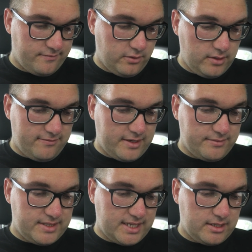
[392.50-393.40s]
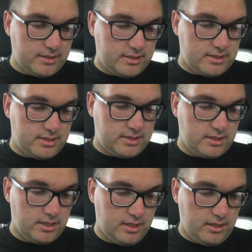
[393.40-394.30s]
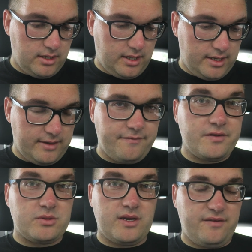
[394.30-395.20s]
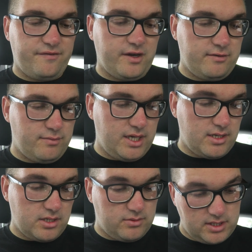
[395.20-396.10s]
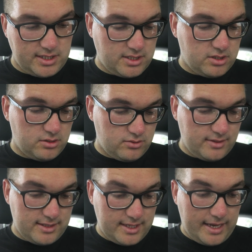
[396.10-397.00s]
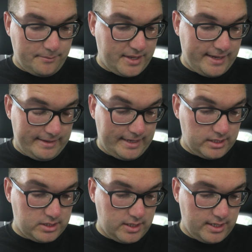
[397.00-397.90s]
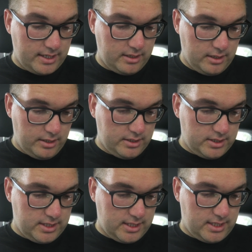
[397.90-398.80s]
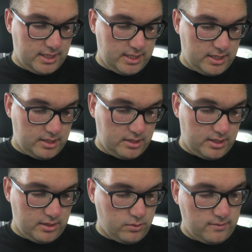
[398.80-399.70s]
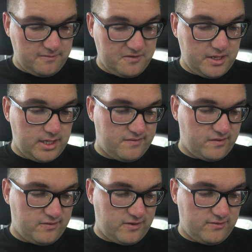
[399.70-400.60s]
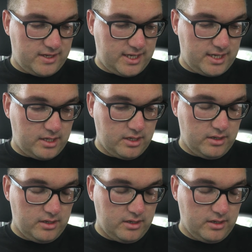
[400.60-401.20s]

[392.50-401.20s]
45 seconds for 25 metres, which isn't that bad actually. Sticking at 130 for 50,